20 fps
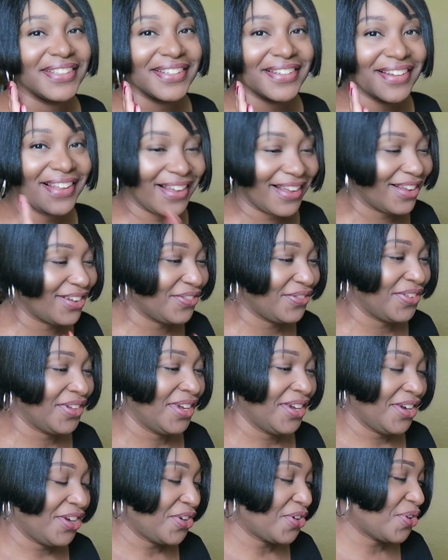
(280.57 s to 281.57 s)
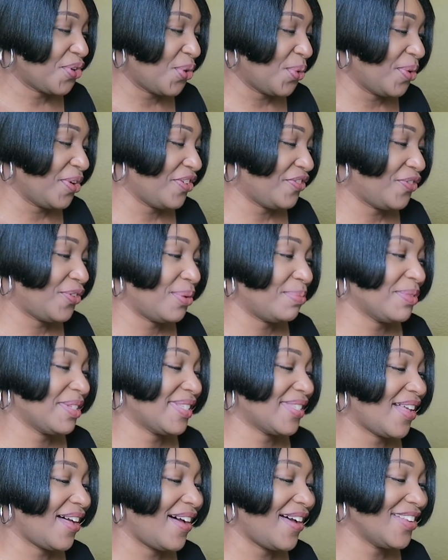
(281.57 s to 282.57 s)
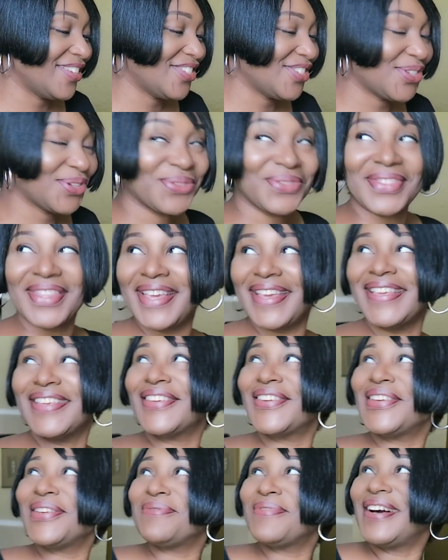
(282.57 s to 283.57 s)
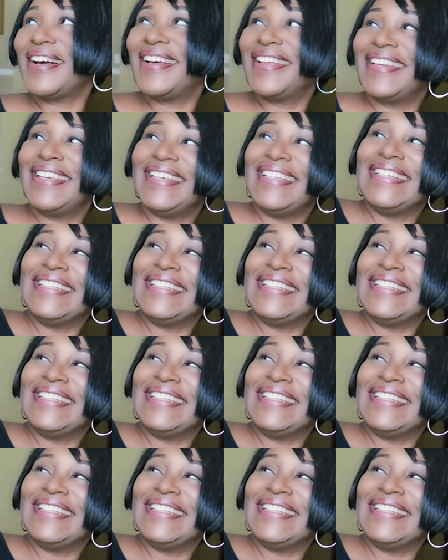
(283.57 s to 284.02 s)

love going for a massage. So thank you, Imani.